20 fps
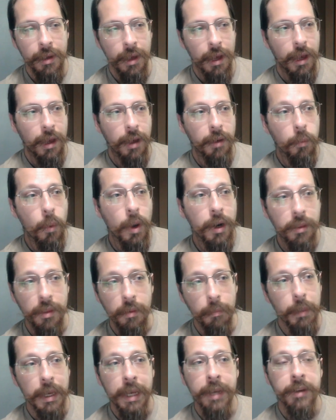Uh, one of
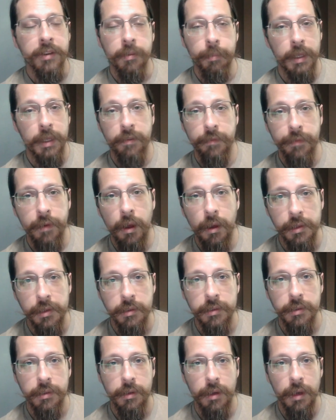the biggest
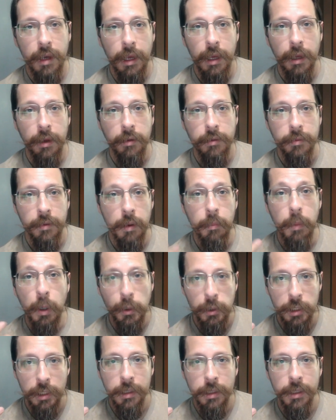pitfalls uh,
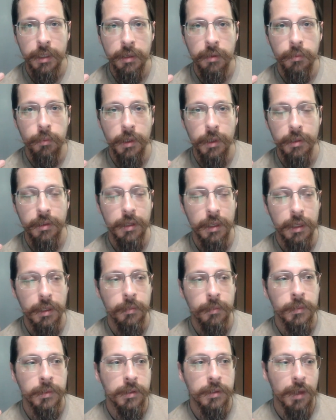emotionally with
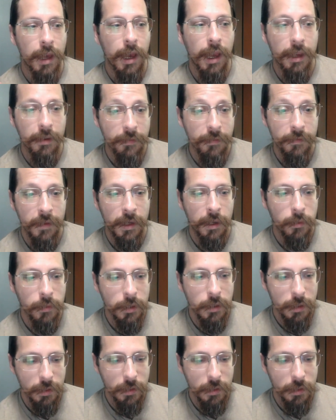teams I have found